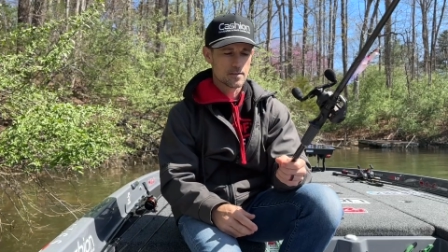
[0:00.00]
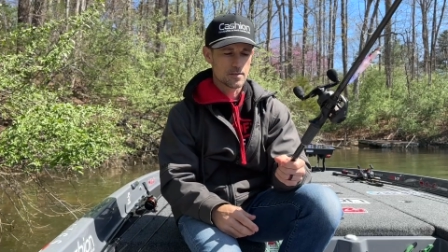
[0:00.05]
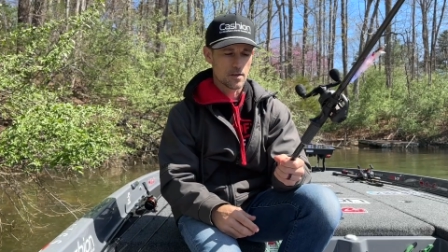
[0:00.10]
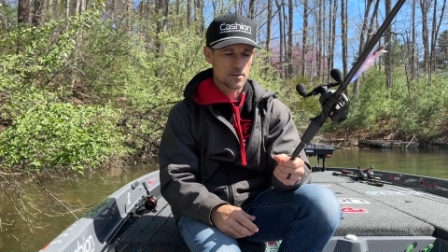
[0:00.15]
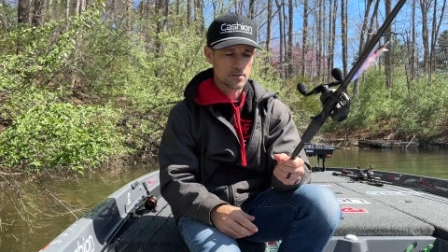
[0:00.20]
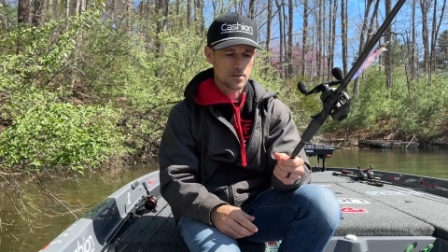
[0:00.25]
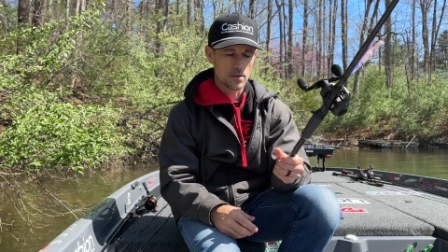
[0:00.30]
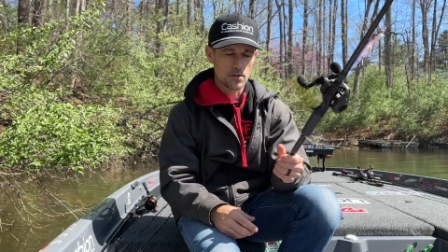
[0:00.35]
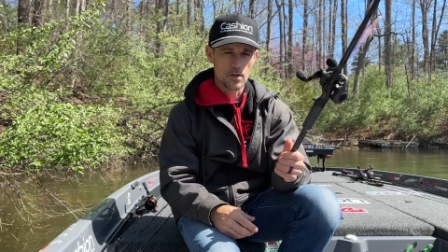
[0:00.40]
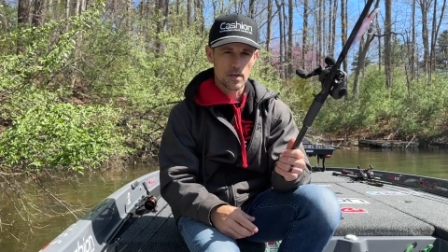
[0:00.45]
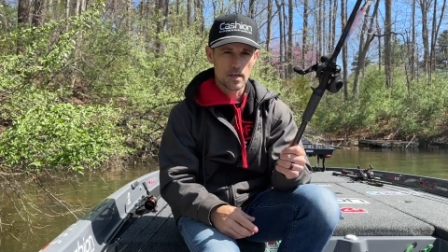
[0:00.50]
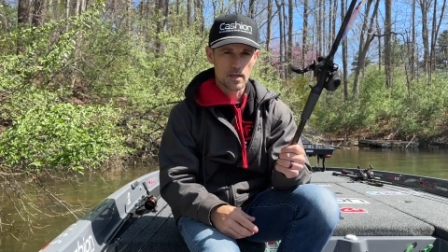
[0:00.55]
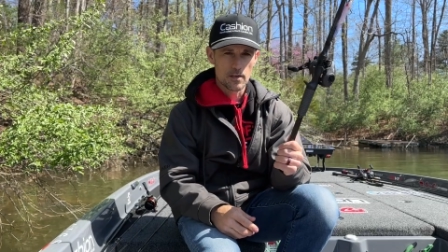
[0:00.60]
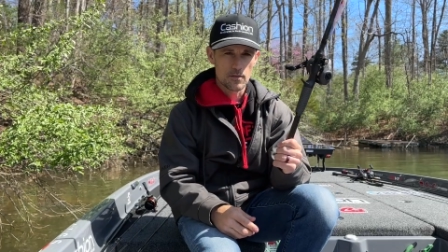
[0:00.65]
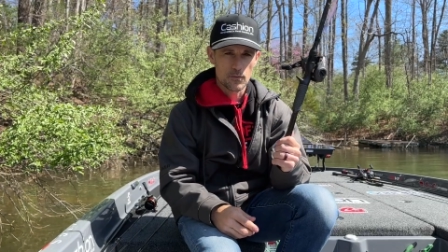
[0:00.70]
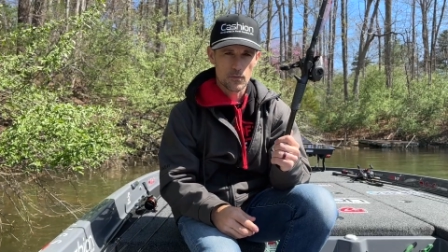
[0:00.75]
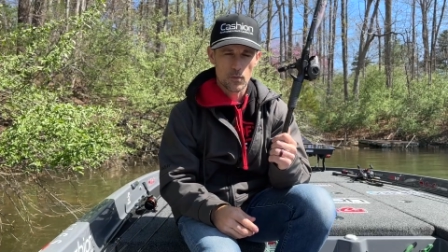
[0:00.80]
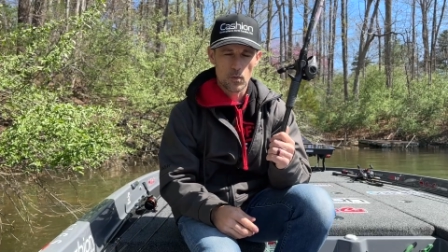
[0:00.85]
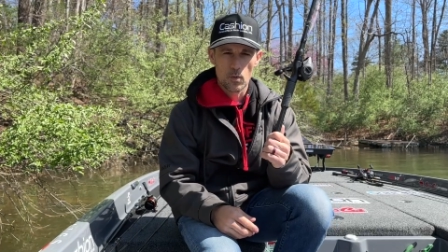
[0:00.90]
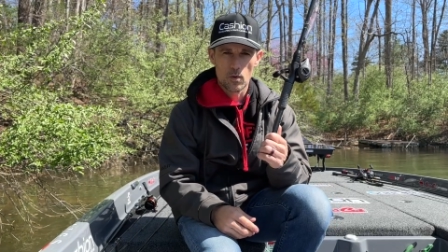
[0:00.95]
also key
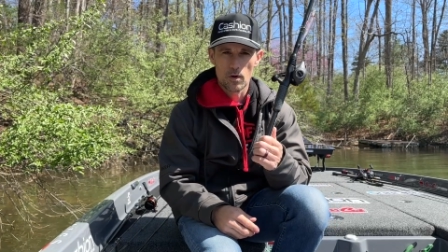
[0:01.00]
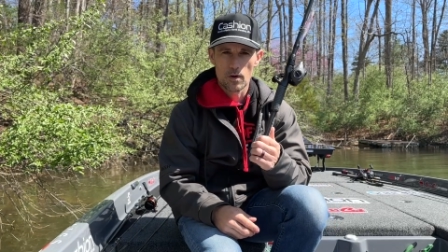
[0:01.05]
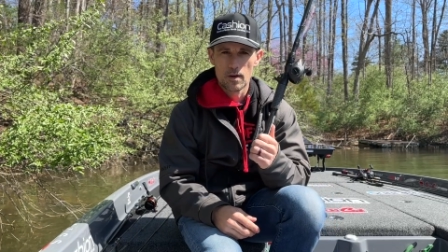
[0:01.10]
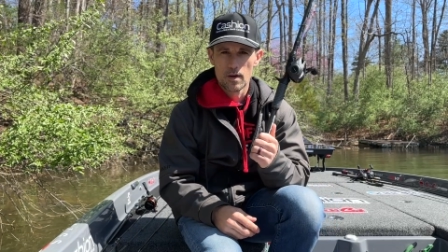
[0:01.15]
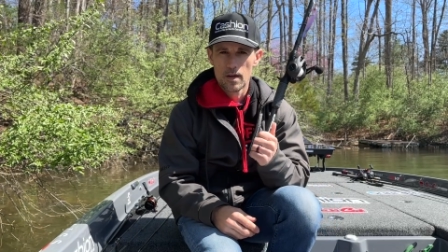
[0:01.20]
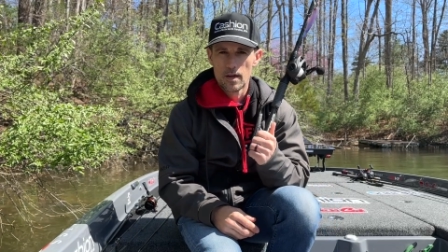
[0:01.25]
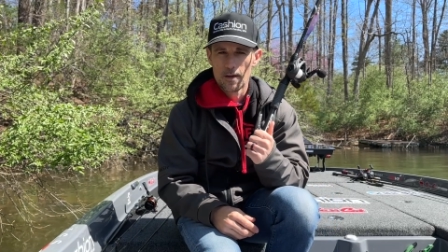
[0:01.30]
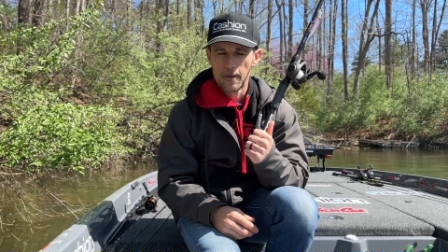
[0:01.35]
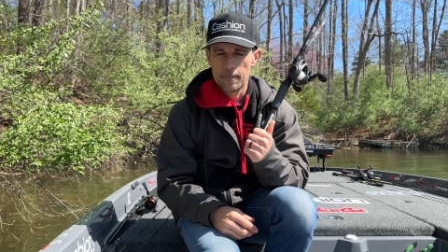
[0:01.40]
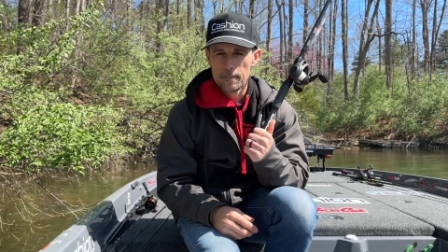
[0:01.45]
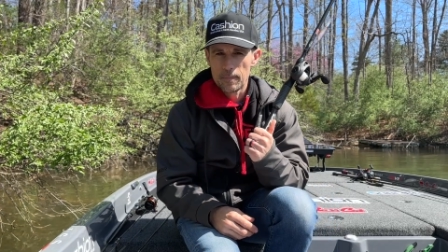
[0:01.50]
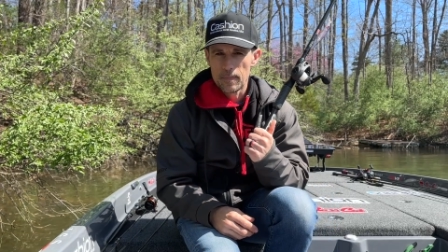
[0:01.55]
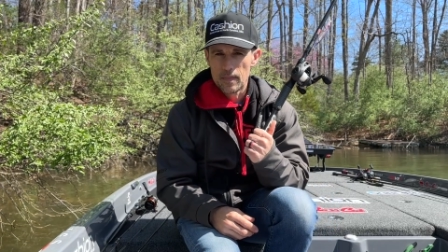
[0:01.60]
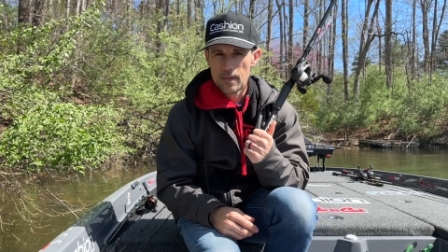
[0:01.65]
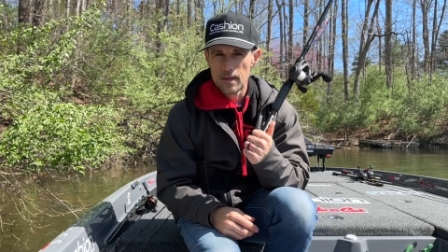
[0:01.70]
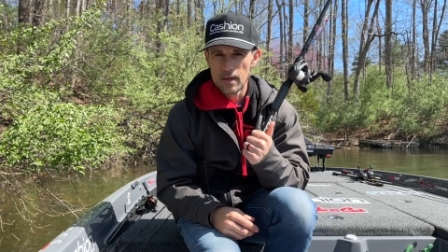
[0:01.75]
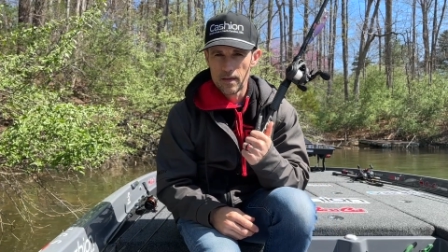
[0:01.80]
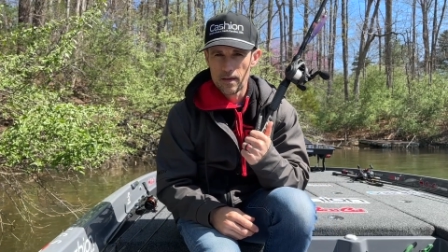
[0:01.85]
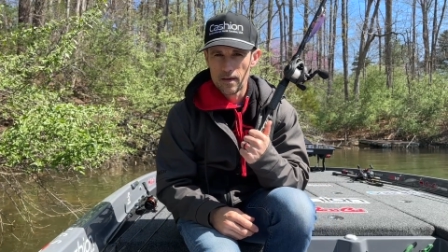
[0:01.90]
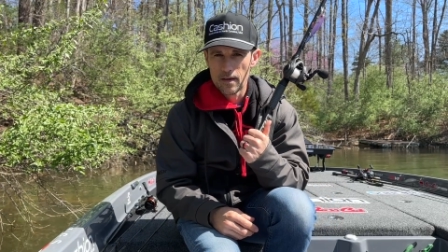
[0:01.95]
for
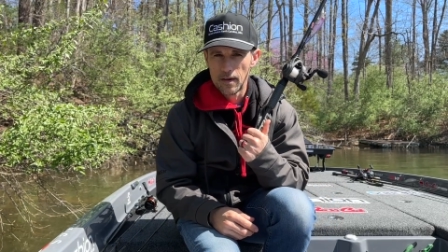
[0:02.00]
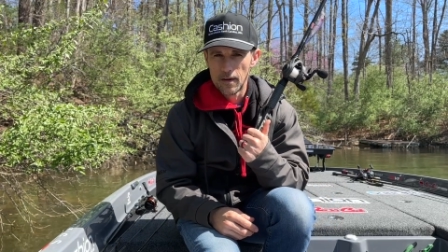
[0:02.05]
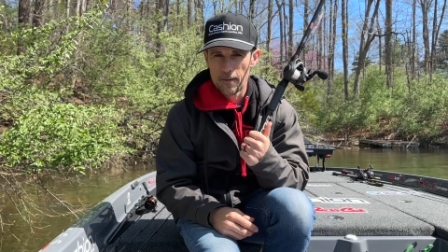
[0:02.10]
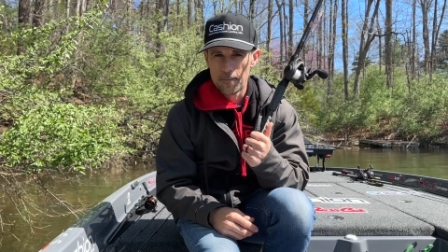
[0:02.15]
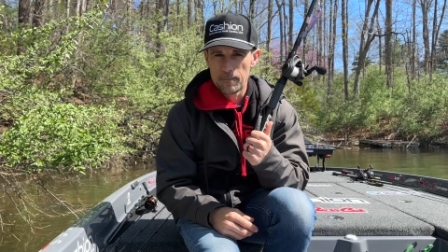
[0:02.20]
the